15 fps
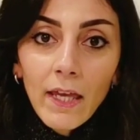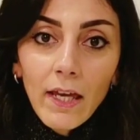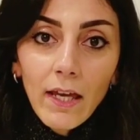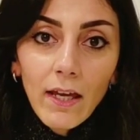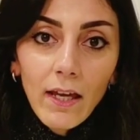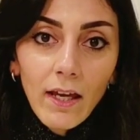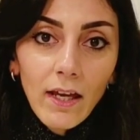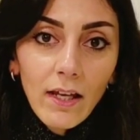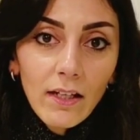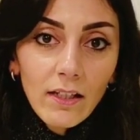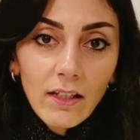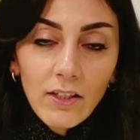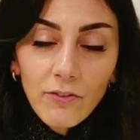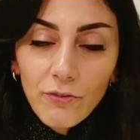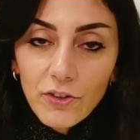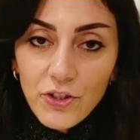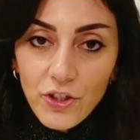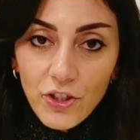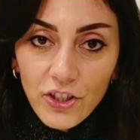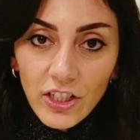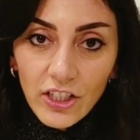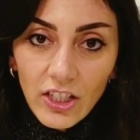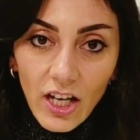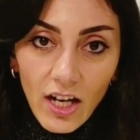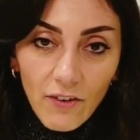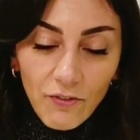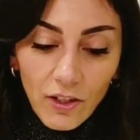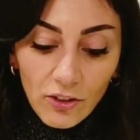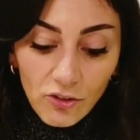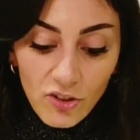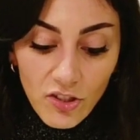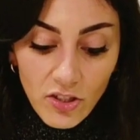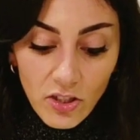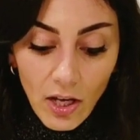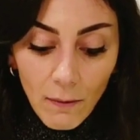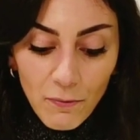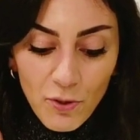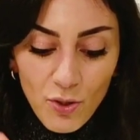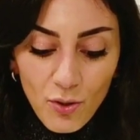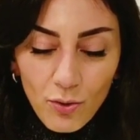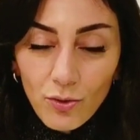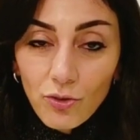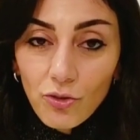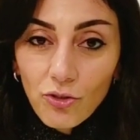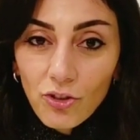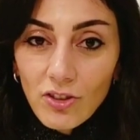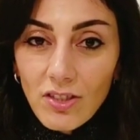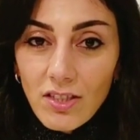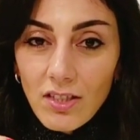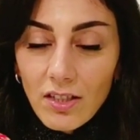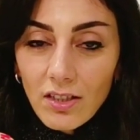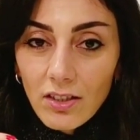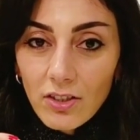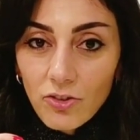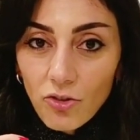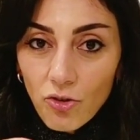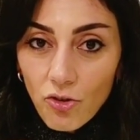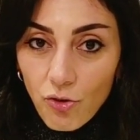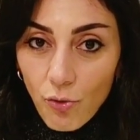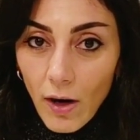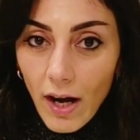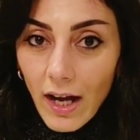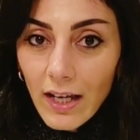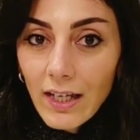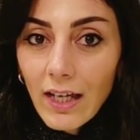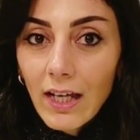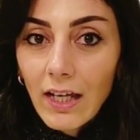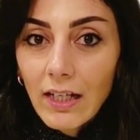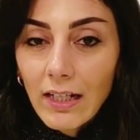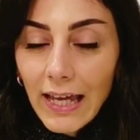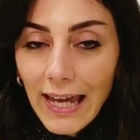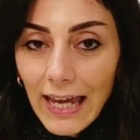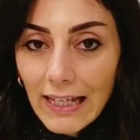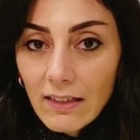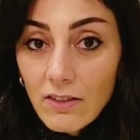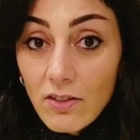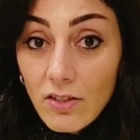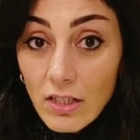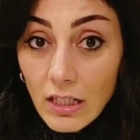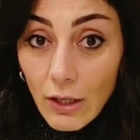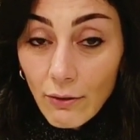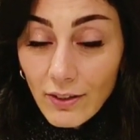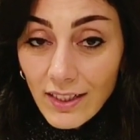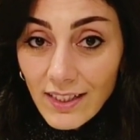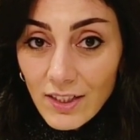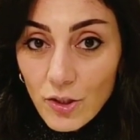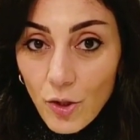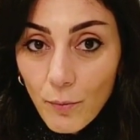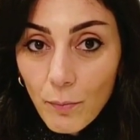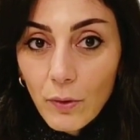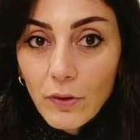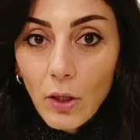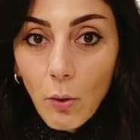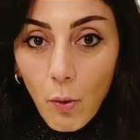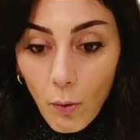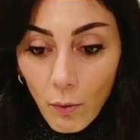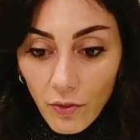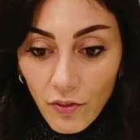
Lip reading: and if it's good enough, I'll just stop. So just try and add slowly. Don't put the whole